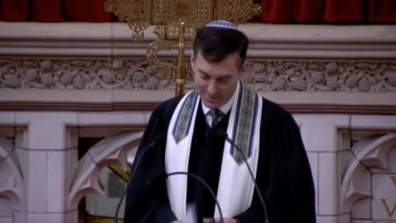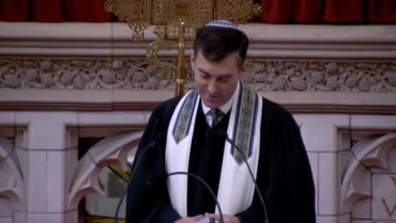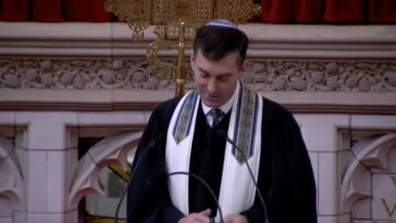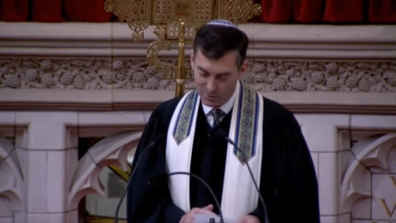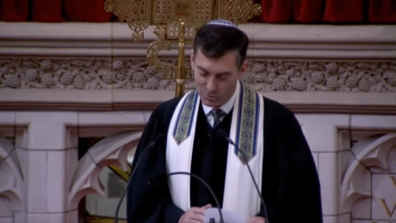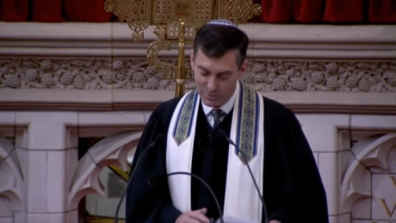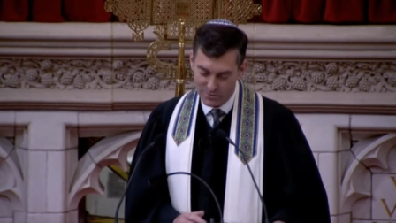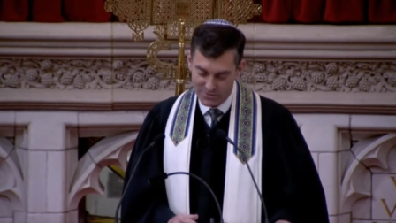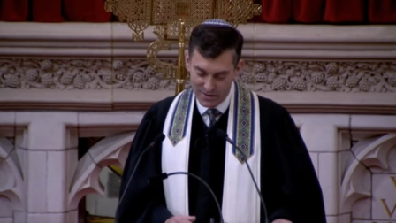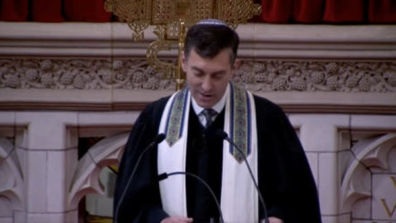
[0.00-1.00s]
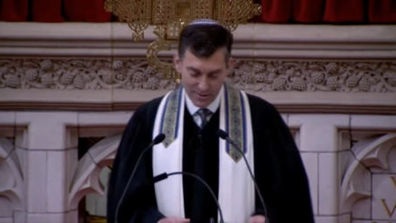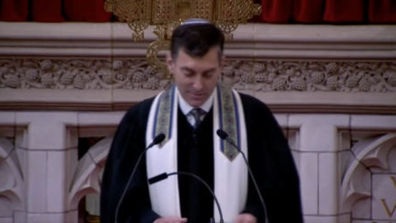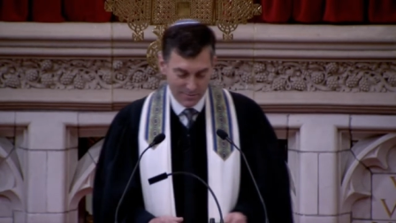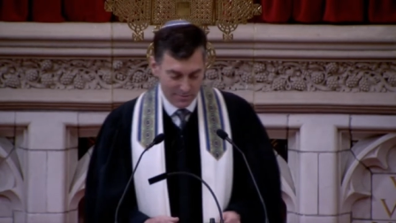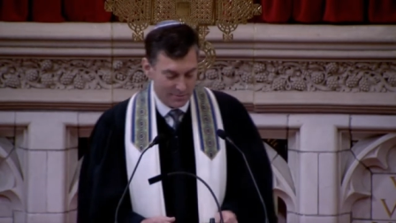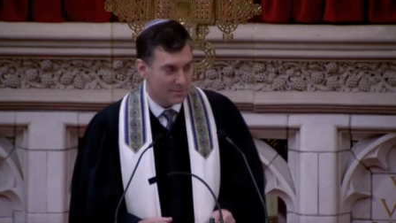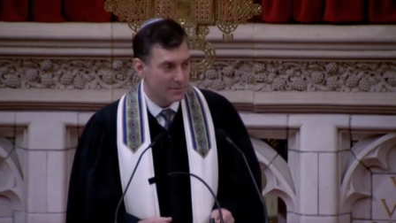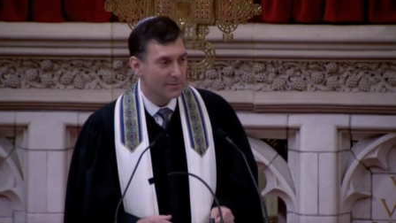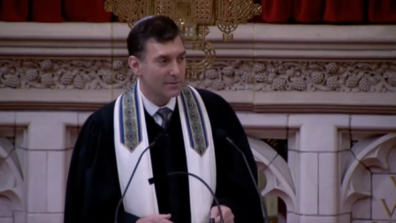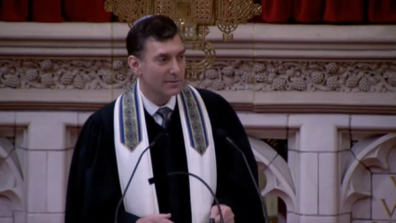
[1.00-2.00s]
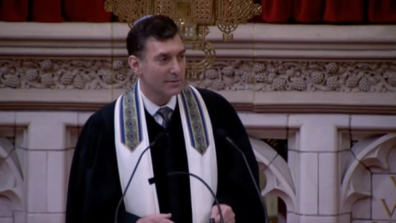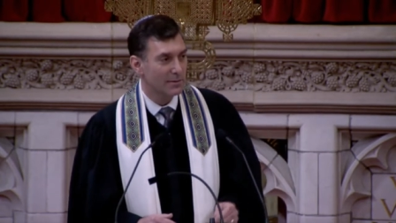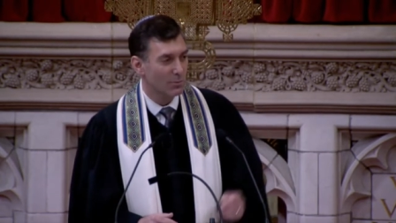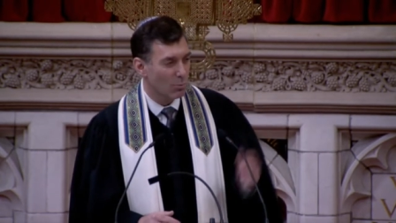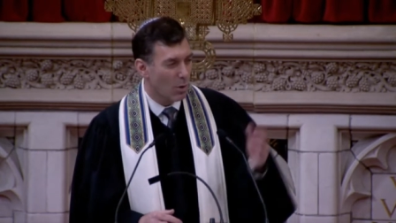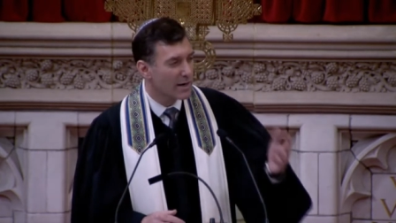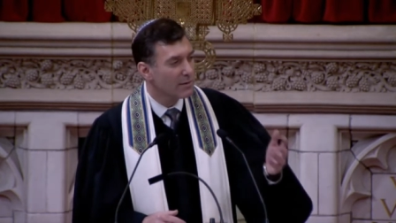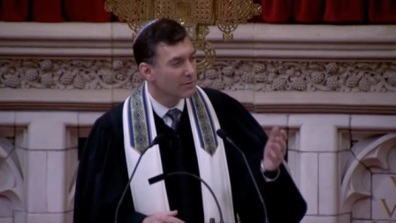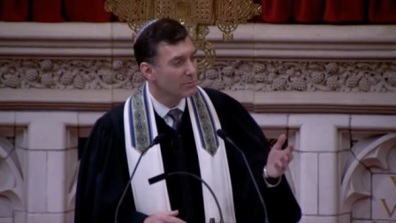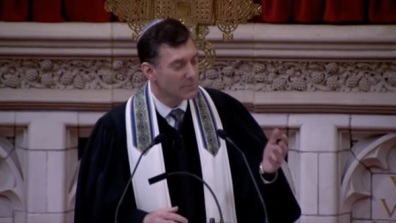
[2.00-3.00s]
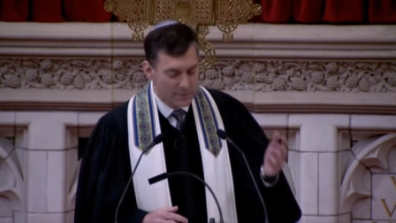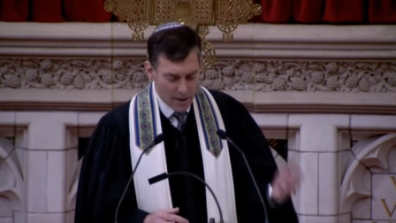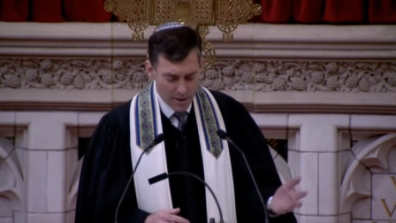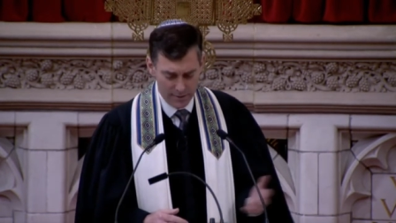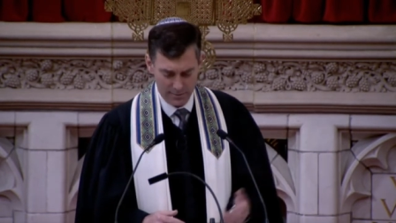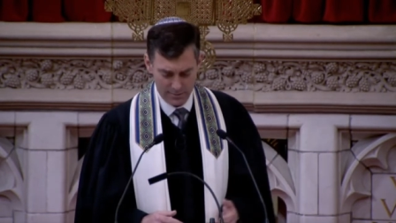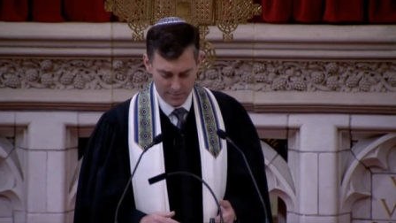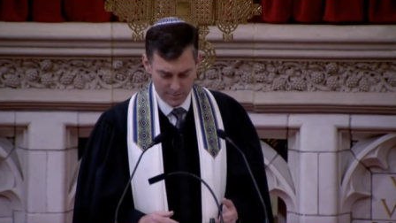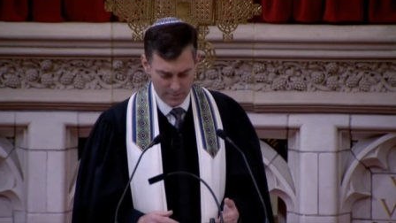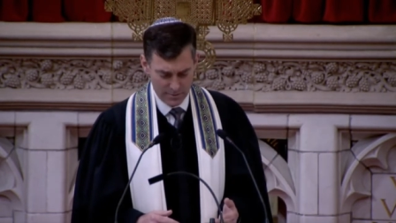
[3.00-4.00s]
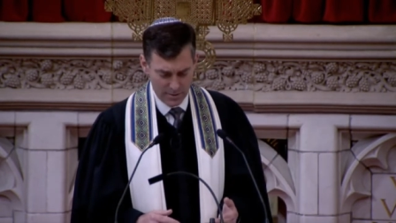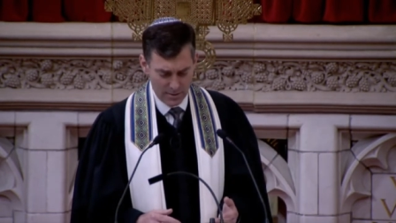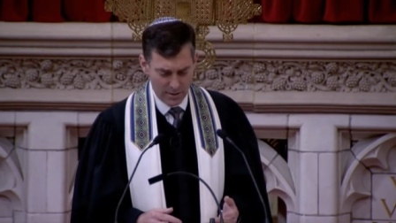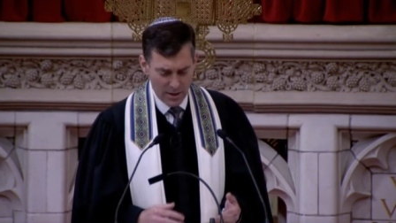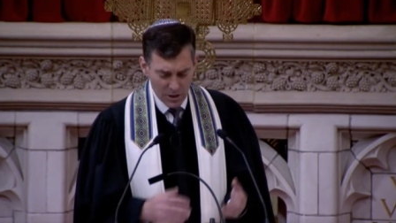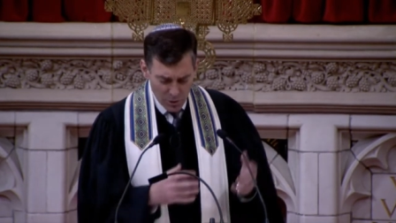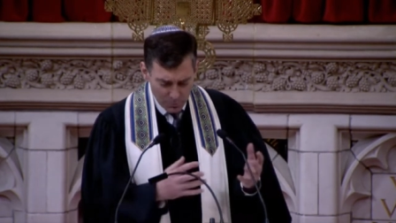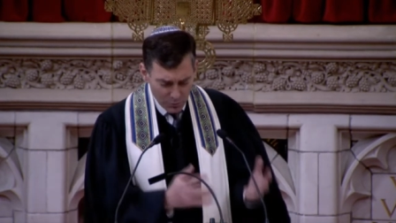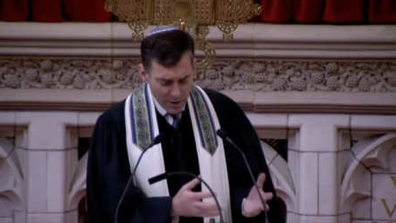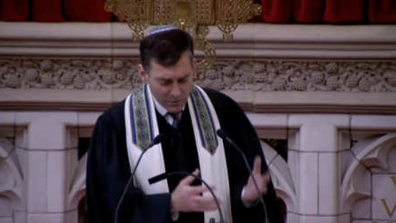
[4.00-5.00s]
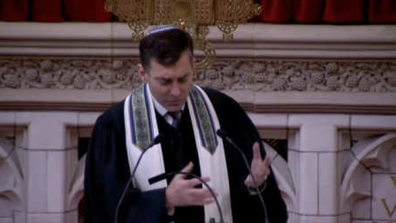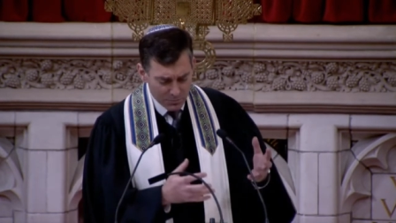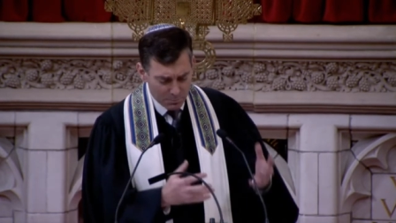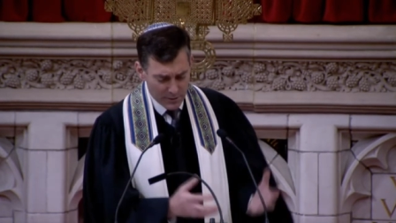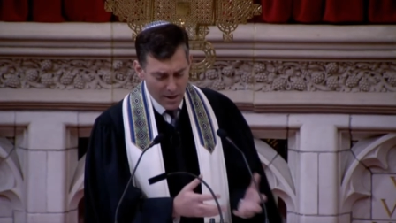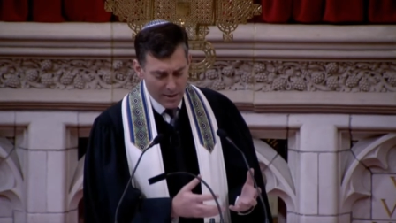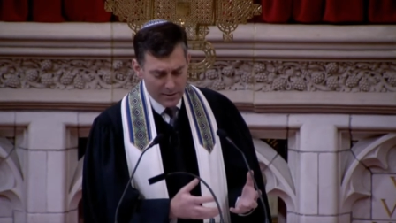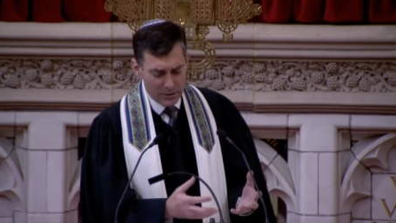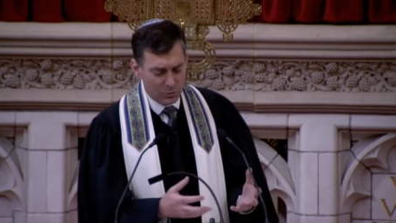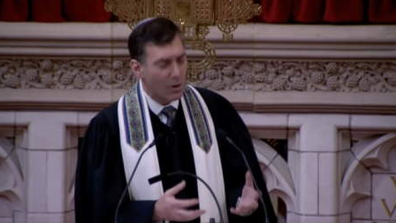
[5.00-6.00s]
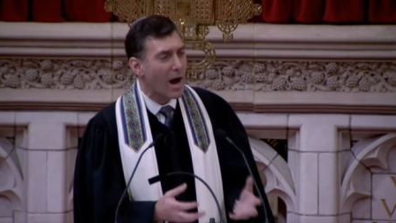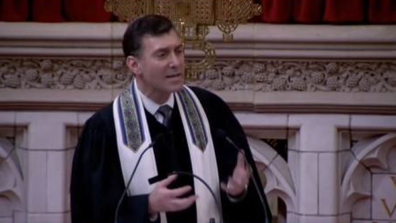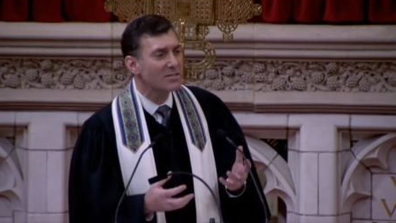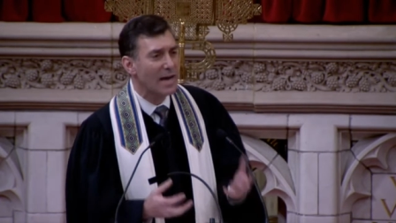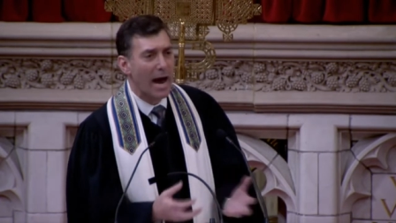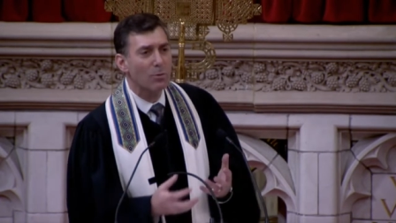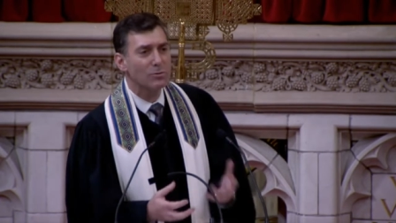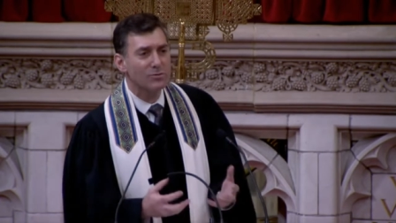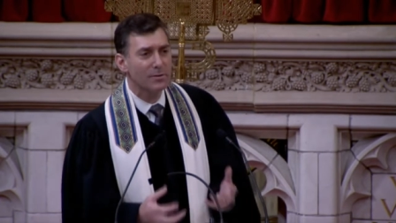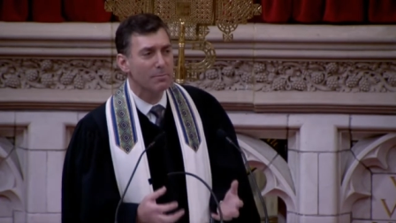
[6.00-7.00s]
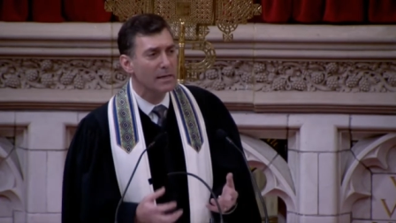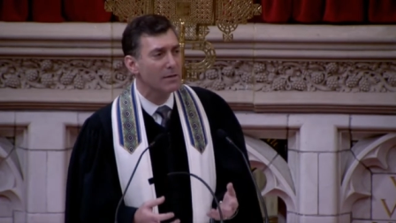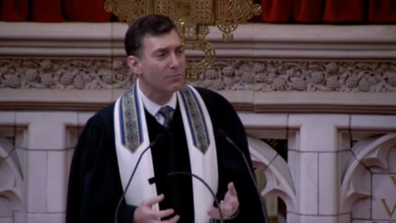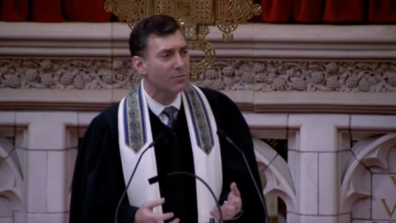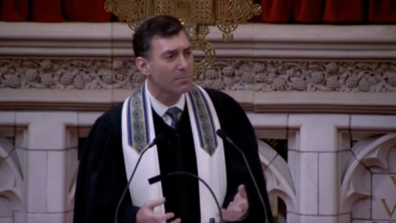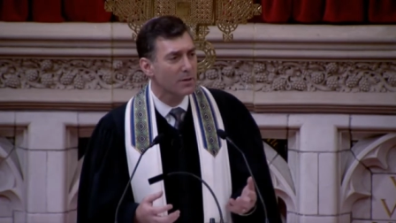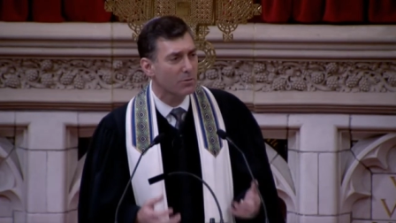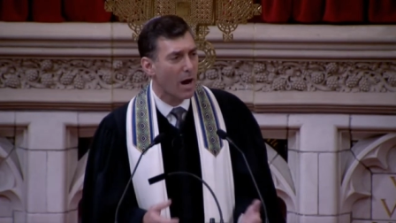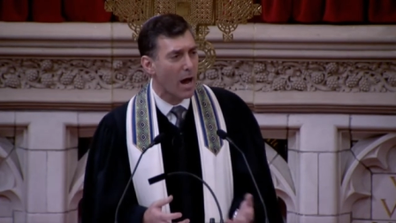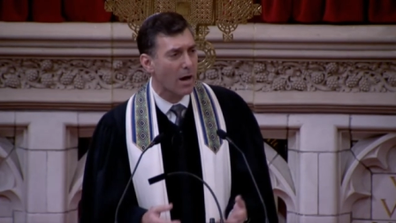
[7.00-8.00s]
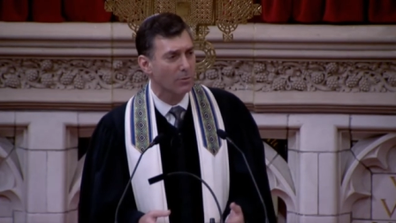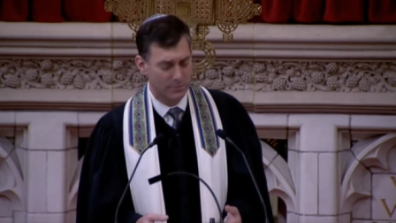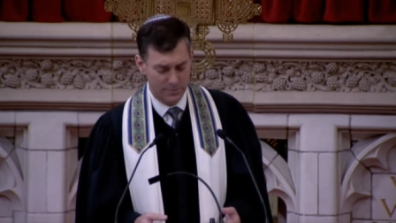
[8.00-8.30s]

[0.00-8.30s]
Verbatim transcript: And the Lord said, What have you done? Your brother's blood cries out to me from the ground.